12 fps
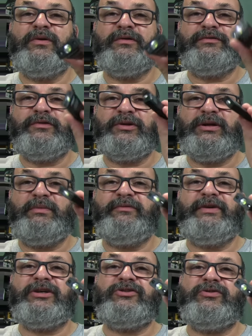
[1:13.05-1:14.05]
or for a
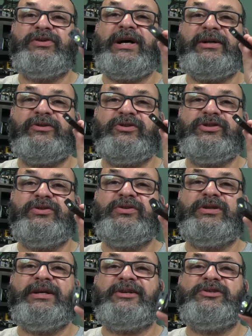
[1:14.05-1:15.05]
couple of extra dollars you
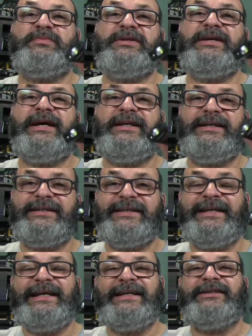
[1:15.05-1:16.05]
could expedite it
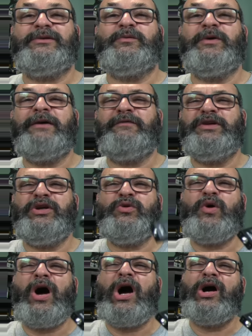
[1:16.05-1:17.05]
to get it to wherever
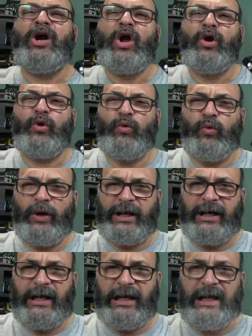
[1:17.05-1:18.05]
you are
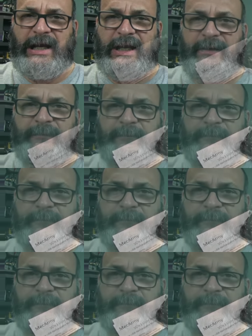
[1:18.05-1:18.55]
quickly.